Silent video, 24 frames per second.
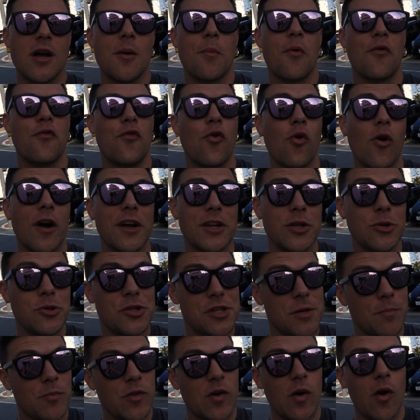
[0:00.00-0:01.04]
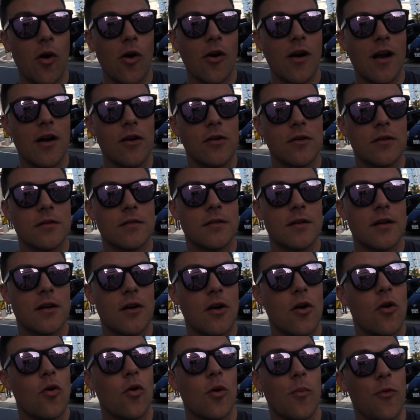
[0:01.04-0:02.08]
Before I do ship the car out,
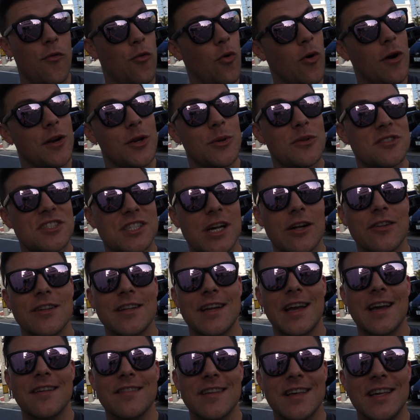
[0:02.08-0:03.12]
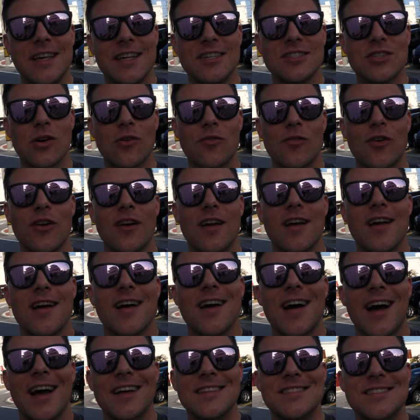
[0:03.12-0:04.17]
or before I do sell it and hand the keys over,
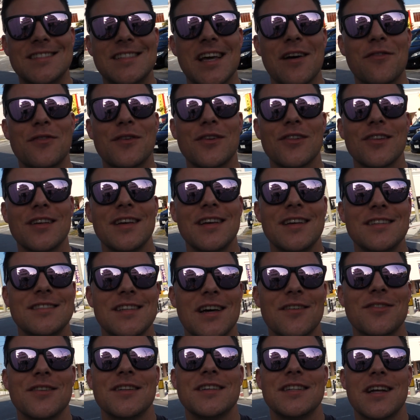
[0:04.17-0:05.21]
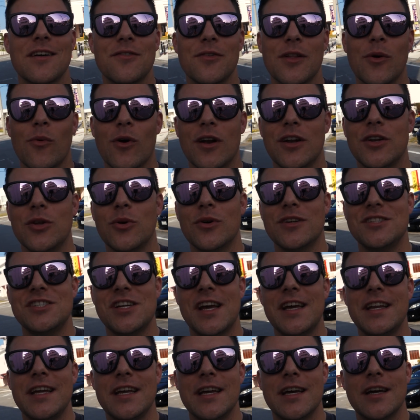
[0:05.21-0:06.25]
I definitely want to do a
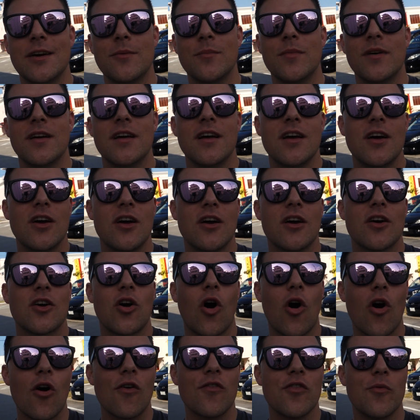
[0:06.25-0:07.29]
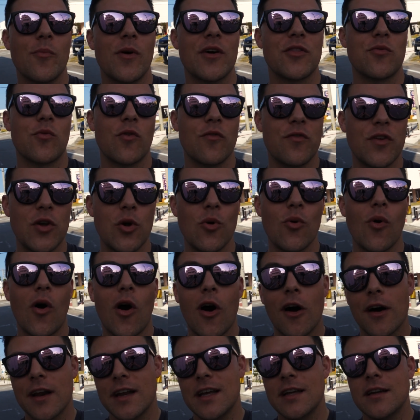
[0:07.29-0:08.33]
JDM car of the month review
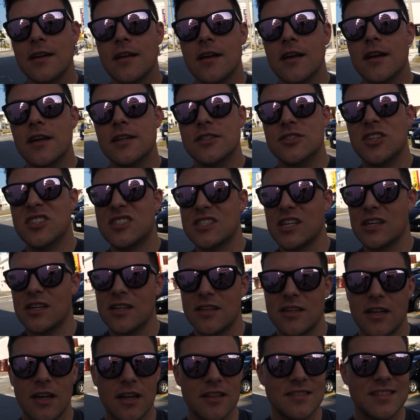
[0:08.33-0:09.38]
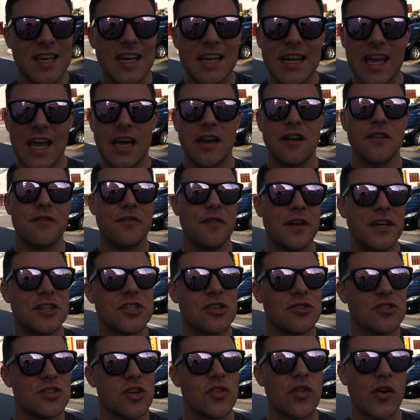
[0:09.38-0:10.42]
on it. Just a dedicated
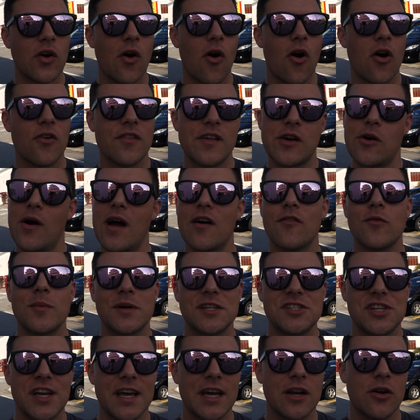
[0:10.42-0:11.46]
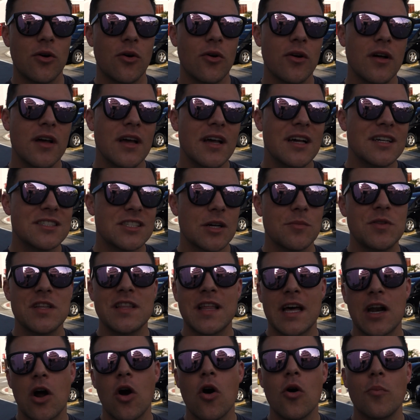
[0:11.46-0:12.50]
feature to the car that I'll have on my channel,
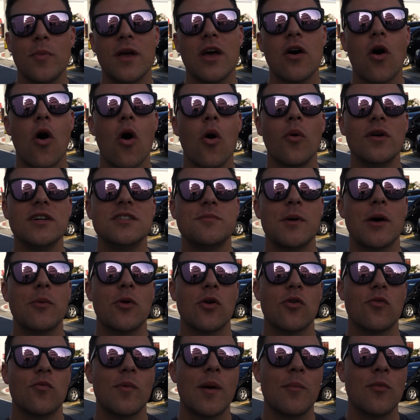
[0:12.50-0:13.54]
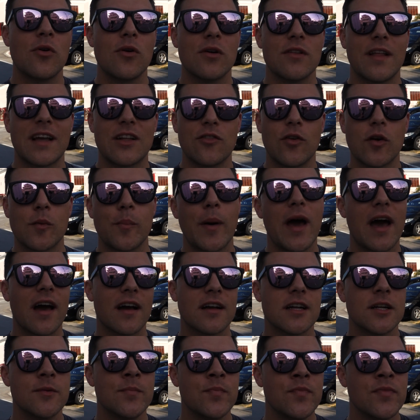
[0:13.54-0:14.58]
something that I'll always be able to remember and like look
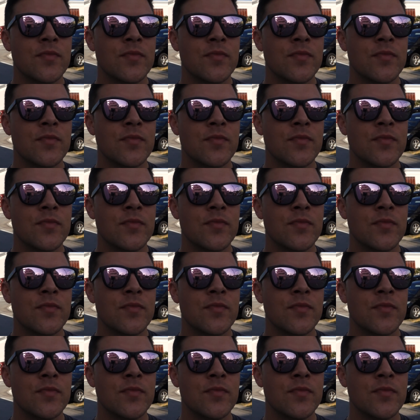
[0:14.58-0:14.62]
back,